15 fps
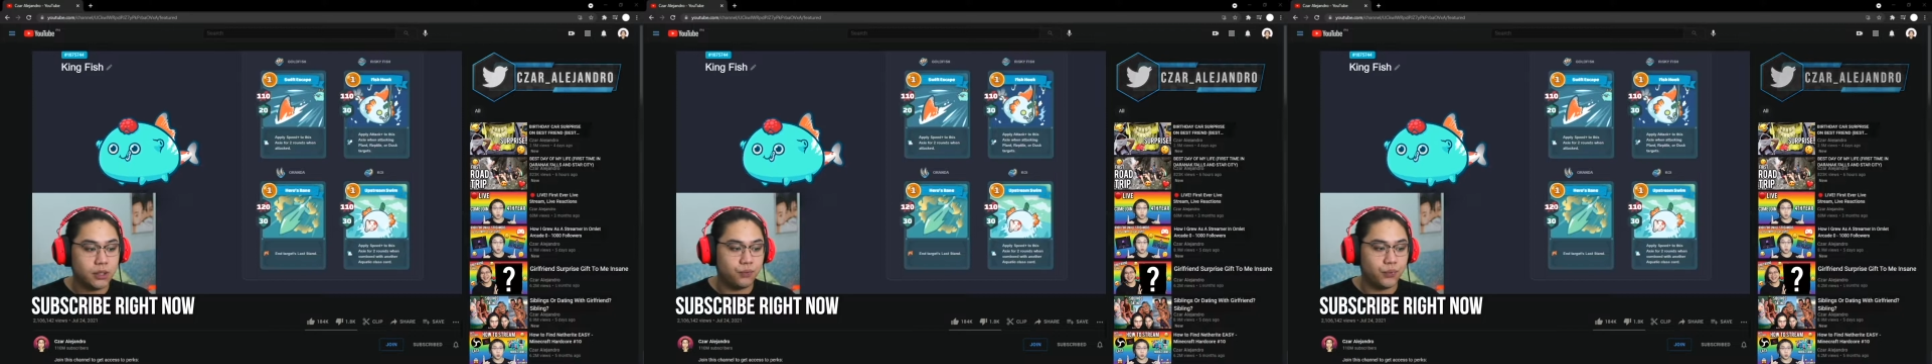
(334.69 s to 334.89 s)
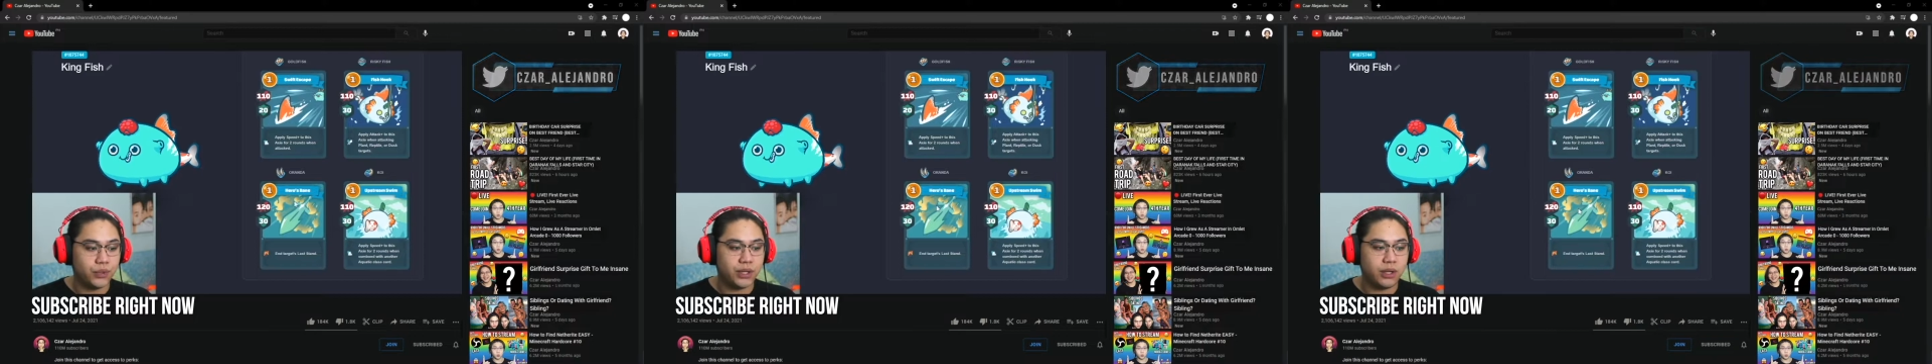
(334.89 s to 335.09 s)

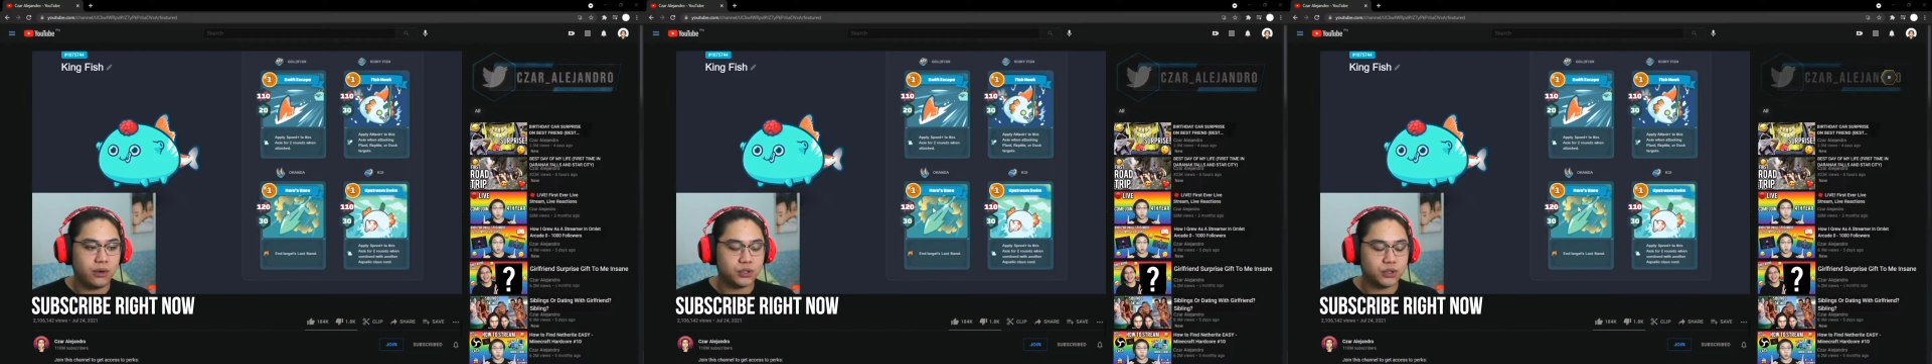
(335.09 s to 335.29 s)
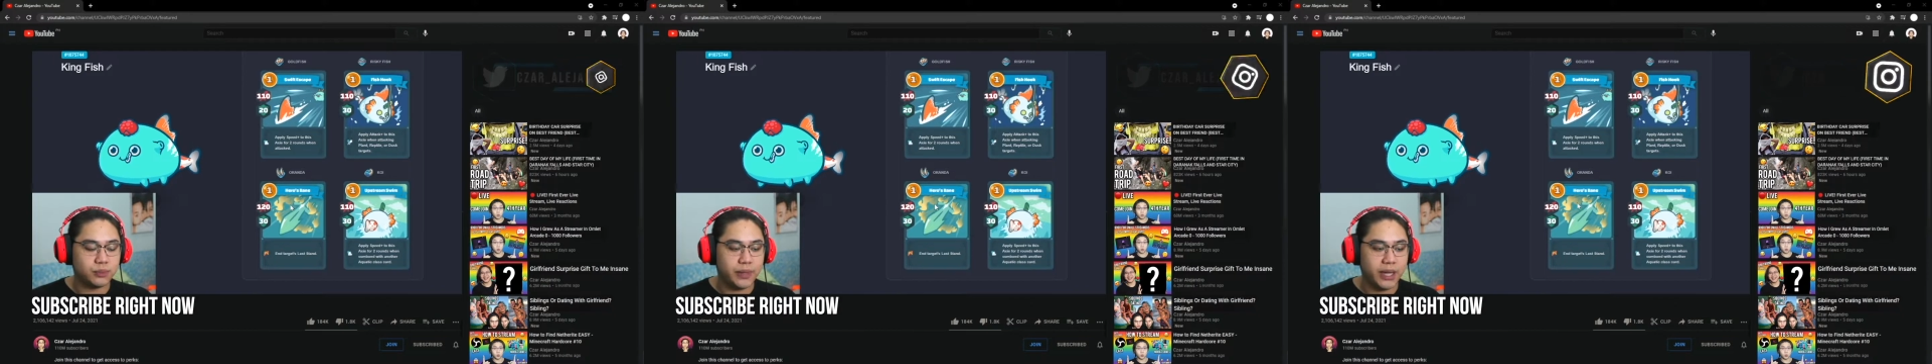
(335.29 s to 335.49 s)
With
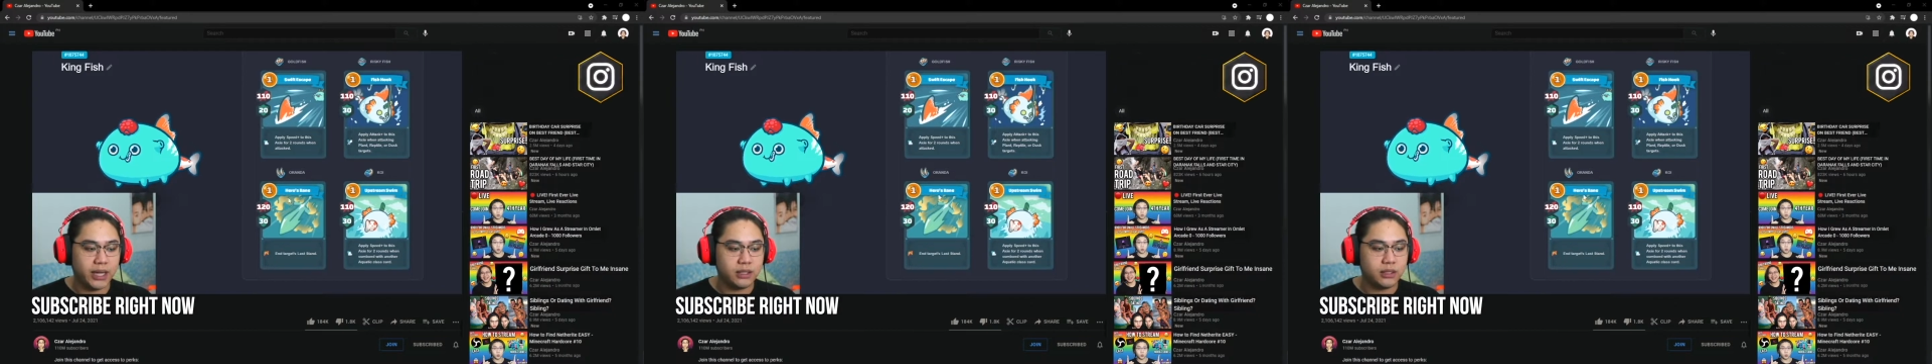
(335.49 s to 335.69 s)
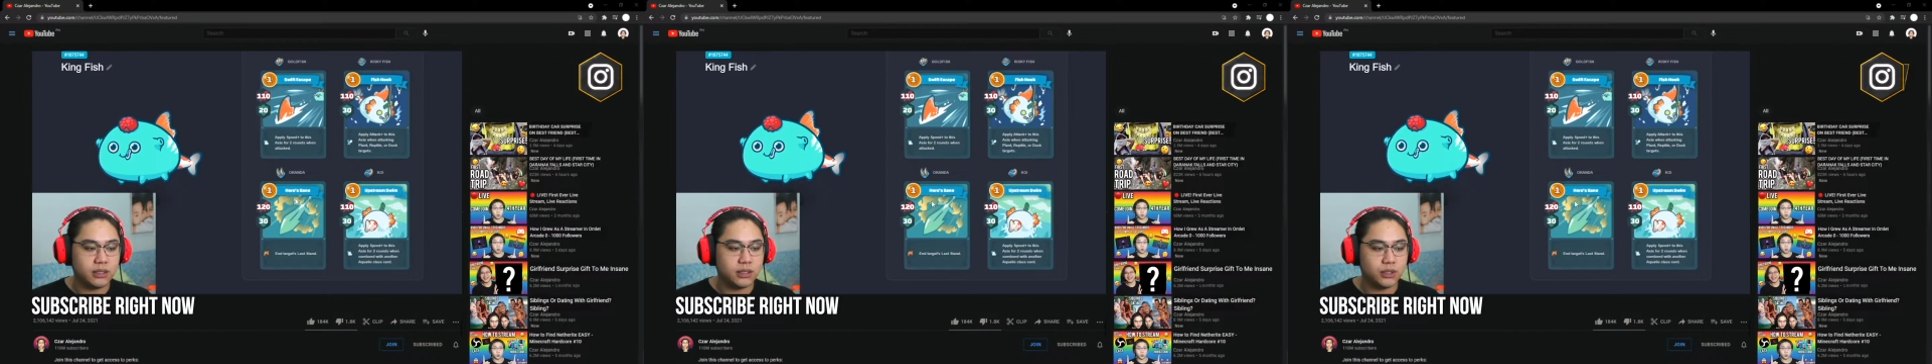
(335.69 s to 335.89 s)
Hero's
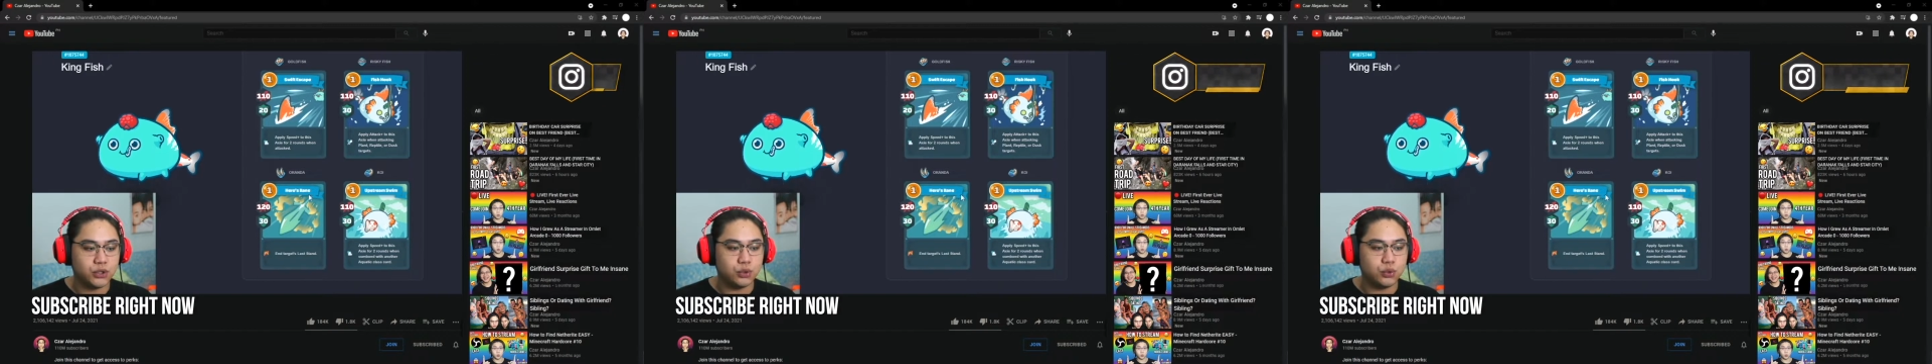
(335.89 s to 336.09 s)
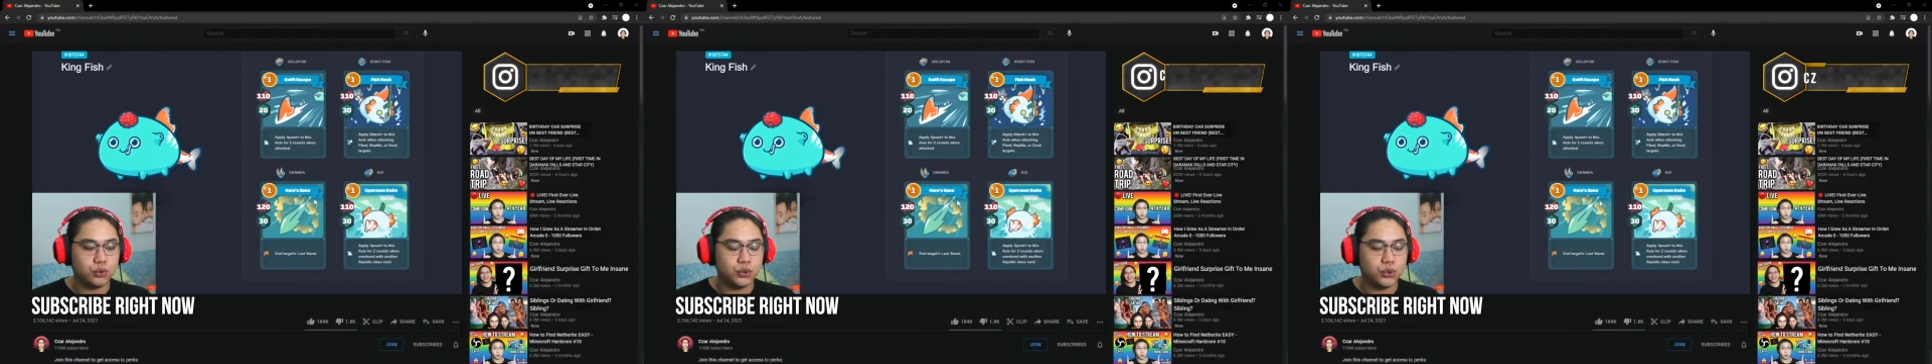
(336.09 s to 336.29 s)
Bane,
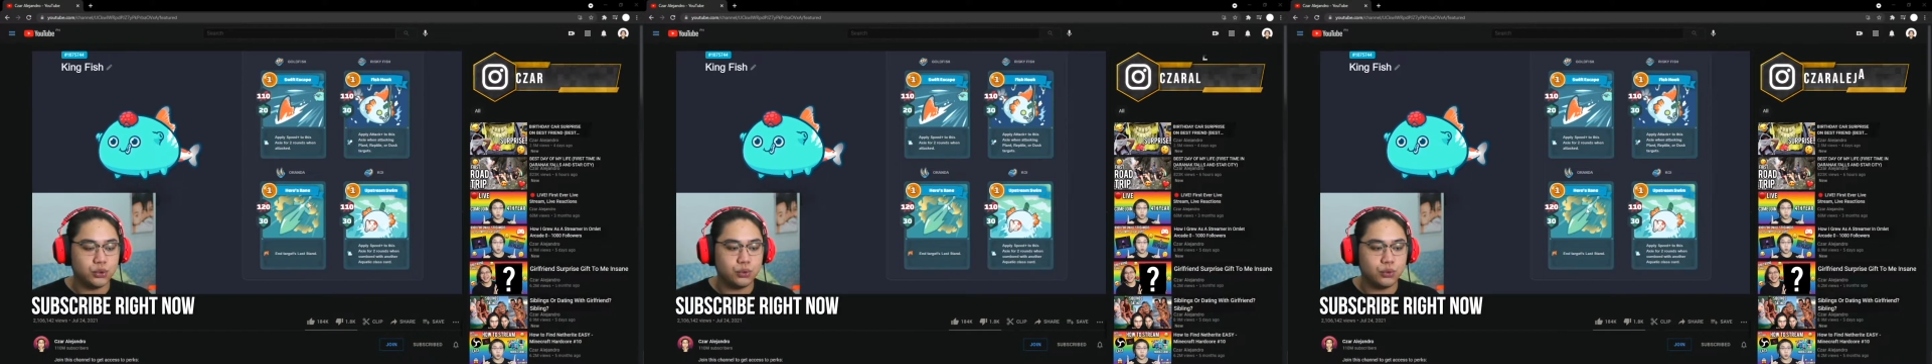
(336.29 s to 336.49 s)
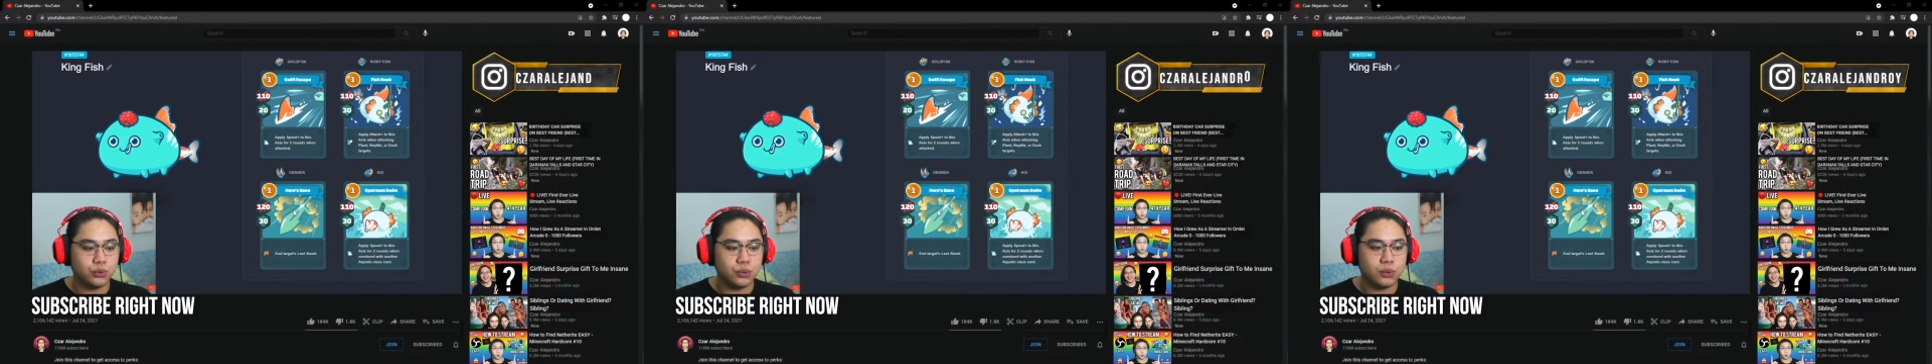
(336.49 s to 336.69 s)
you
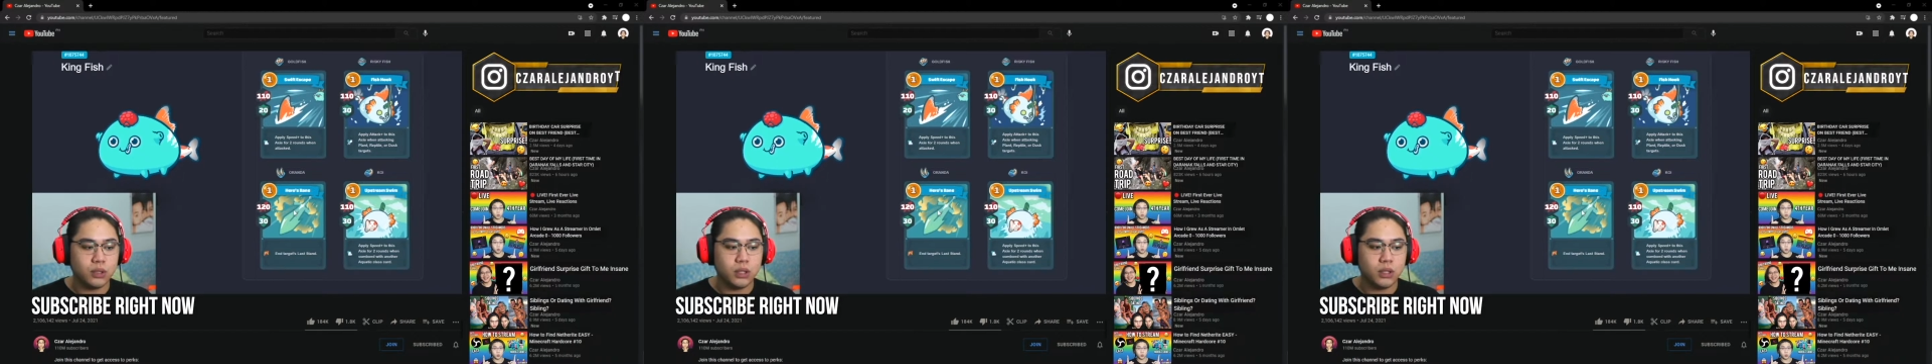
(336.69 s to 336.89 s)
do